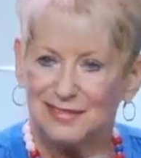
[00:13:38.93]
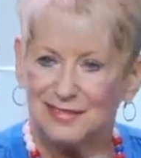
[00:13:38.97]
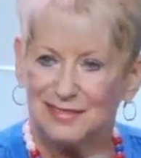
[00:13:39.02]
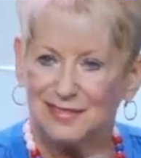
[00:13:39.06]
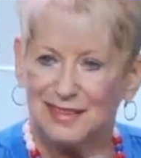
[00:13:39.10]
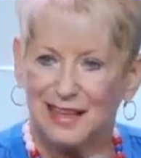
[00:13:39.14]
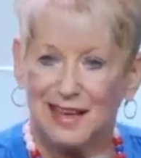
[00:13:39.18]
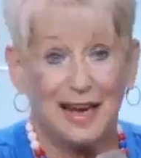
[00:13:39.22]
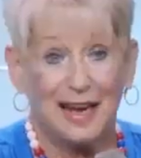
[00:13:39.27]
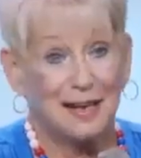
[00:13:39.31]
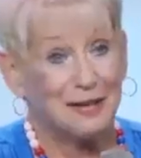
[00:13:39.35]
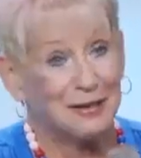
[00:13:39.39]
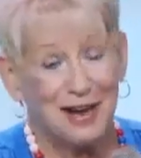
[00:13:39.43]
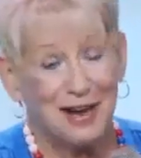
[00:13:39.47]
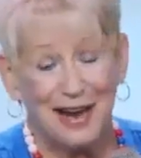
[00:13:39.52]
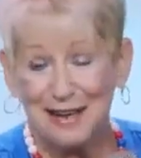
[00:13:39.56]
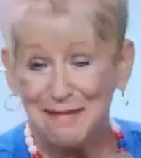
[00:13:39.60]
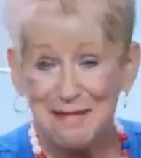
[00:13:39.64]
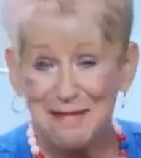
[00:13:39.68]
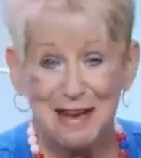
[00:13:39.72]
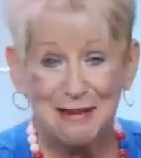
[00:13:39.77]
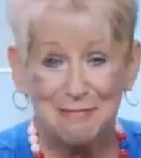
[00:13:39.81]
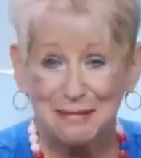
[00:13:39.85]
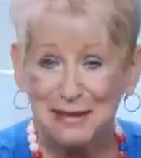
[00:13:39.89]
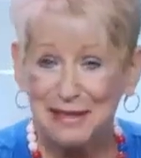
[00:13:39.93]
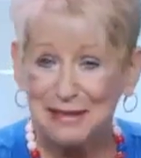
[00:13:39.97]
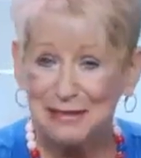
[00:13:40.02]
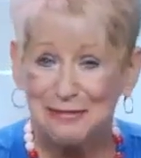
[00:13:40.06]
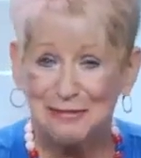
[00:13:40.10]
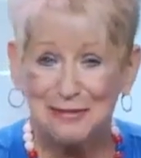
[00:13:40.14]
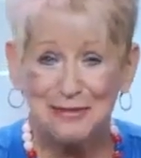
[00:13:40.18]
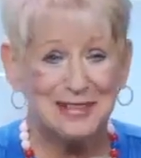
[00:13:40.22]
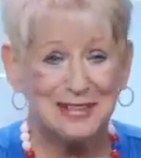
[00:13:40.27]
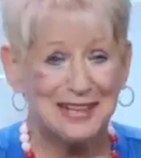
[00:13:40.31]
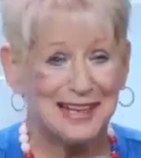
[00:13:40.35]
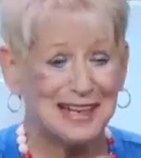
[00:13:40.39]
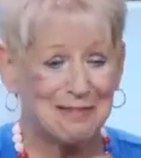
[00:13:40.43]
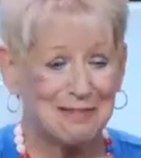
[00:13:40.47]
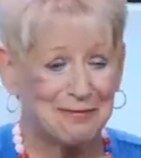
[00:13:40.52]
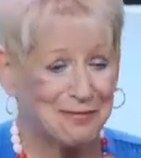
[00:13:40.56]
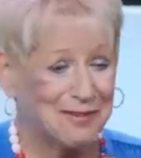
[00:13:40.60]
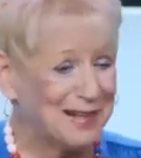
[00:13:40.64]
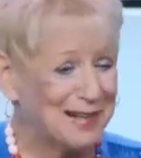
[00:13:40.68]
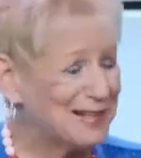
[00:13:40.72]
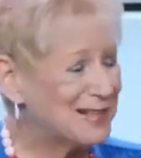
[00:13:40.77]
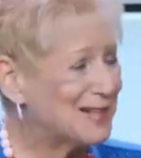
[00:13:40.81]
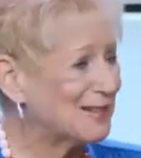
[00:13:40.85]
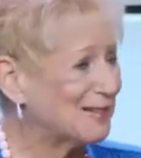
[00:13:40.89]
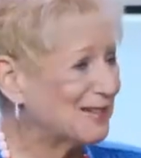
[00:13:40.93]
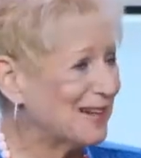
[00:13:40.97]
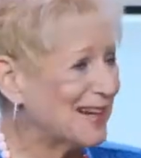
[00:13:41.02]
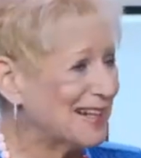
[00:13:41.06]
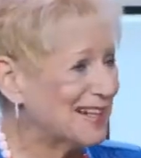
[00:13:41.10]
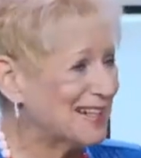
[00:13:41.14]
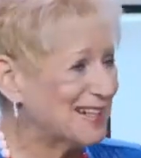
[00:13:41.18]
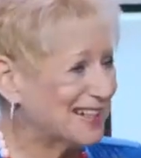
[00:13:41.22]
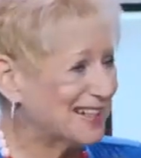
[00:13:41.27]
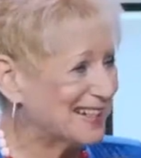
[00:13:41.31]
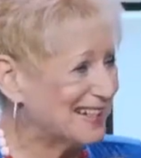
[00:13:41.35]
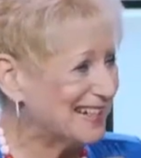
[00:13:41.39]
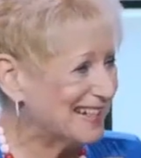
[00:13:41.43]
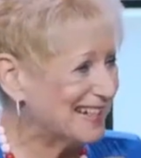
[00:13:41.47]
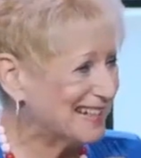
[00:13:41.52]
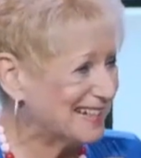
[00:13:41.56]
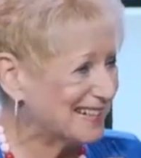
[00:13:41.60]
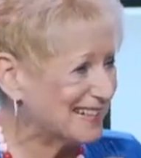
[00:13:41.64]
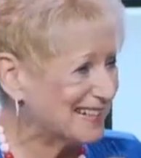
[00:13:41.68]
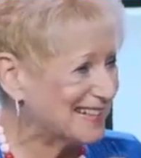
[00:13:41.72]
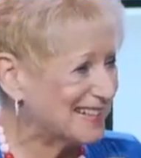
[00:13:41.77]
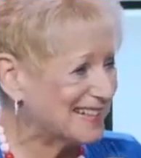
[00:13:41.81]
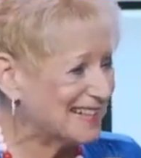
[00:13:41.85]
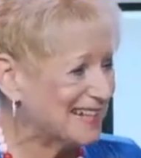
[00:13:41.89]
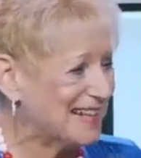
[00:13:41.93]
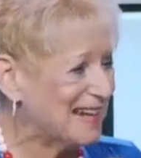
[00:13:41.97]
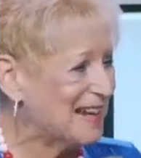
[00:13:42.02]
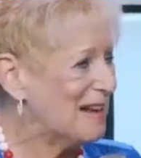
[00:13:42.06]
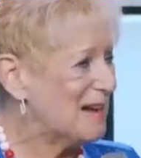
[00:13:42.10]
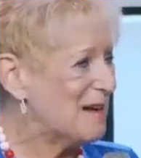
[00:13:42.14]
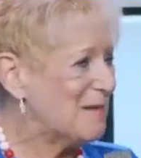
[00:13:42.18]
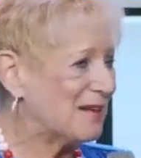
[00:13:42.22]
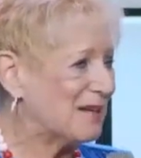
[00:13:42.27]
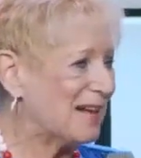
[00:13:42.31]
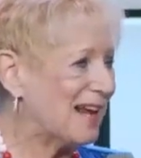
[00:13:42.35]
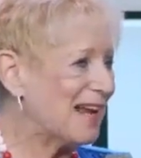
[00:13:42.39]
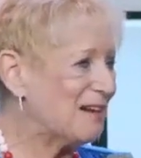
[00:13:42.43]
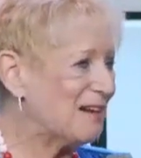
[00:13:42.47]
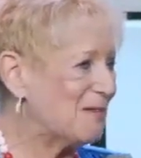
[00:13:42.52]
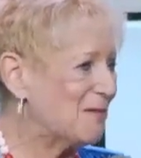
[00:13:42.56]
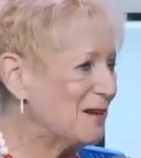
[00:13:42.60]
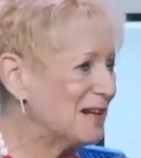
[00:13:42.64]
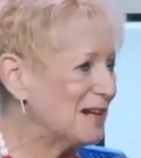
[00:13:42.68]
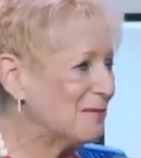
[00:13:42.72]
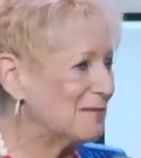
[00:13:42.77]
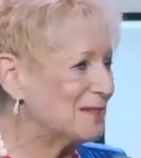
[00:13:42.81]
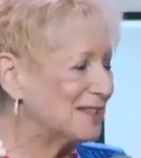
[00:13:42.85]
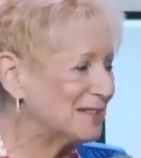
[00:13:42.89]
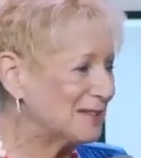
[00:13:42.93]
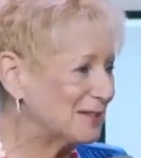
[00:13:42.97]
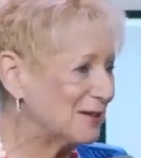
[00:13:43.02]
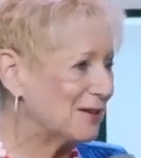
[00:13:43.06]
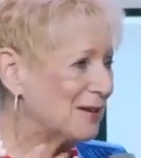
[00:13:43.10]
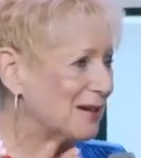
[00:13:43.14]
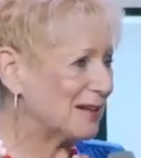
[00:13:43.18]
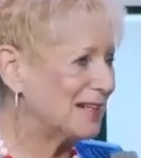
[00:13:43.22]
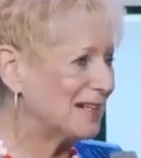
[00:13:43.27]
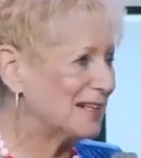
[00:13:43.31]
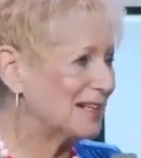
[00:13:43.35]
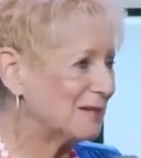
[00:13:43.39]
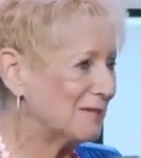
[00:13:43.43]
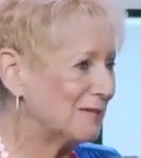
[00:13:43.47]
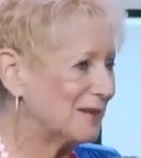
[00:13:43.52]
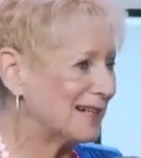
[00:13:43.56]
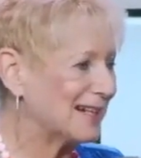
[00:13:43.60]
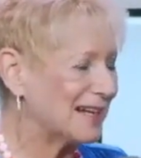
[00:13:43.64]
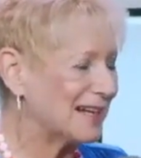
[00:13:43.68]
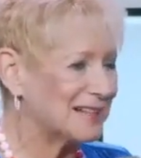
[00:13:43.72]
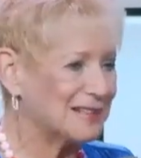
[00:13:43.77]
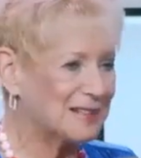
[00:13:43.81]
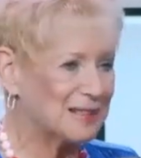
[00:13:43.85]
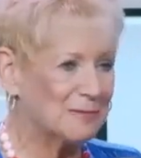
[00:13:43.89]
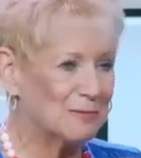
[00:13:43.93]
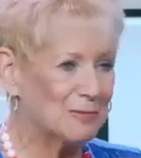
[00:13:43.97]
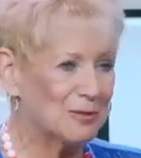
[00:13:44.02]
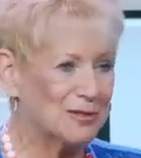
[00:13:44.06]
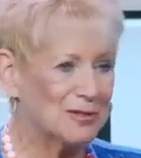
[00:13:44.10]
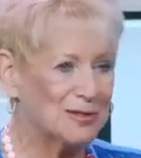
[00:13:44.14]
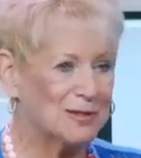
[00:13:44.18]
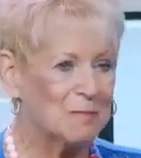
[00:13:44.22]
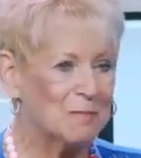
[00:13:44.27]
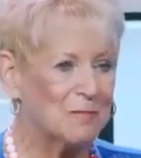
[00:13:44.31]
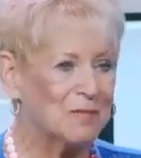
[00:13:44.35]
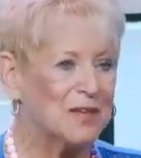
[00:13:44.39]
I'm not being rude. I got friends who are engineers, but I don't want them talking to my customers.